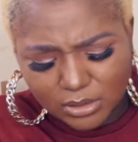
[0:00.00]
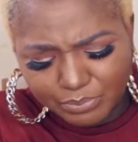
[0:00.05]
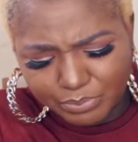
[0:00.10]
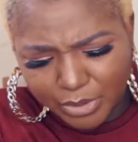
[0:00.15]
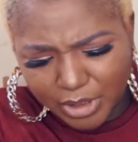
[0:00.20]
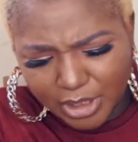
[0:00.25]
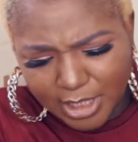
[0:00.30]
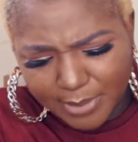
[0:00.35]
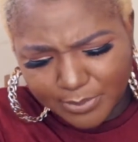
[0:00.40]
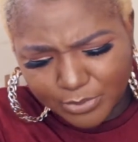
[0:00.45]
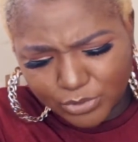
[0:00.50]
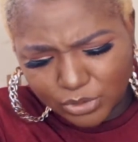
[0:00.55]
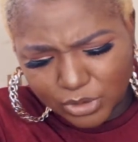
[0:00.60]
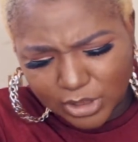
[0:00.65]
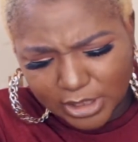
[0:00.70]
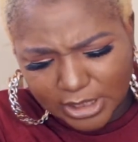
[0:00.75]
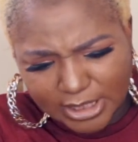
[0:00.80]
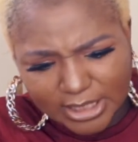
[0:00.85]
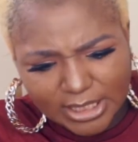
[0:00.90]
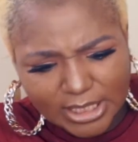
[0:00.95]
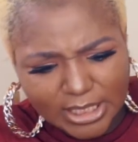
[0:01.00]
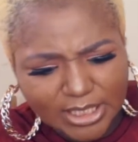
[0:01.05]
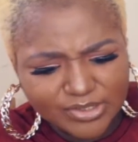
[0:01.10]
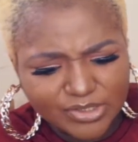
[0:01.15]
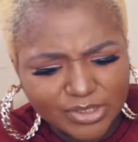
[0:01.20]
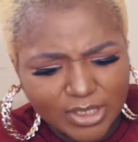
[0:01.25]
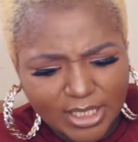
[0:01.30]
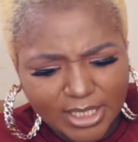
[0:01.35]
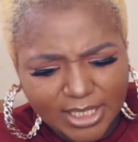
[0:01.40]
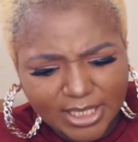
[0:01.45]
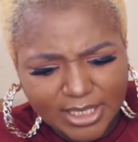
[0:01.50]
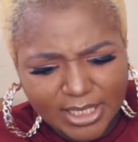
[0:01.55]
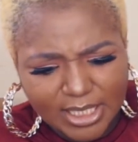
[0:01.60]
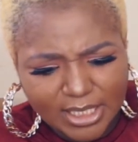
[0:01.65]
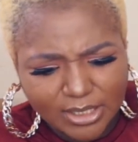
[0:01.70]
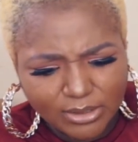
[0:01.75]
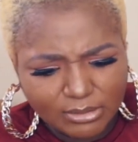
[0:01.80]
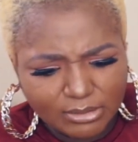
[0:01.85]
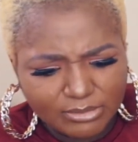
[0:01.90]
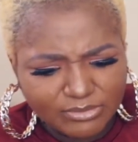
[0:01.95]
being able to clean it easily
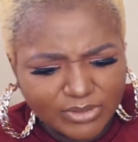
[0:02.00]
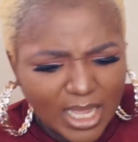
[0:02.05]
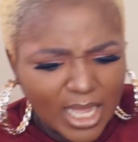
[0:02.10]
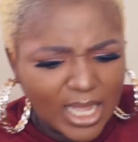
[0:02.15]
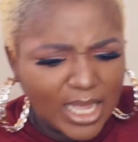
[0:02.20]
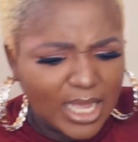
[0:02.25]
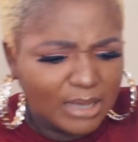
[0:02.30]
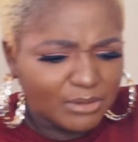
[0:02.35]
and all of that.